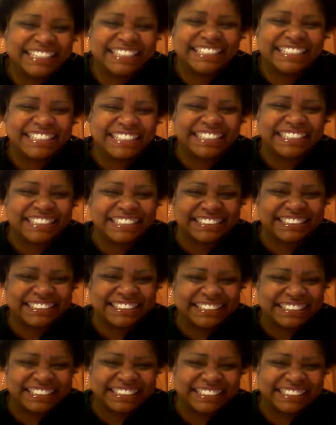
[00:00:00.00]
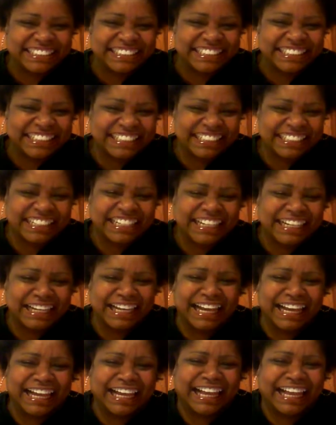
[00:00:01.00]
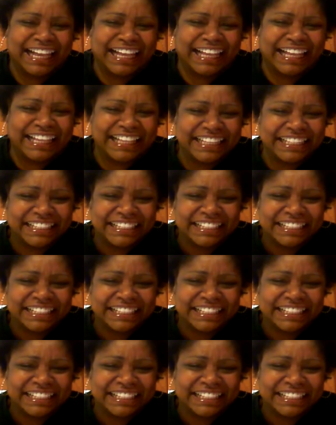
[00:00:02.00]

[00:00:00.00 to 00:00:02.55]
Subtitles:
[no speech]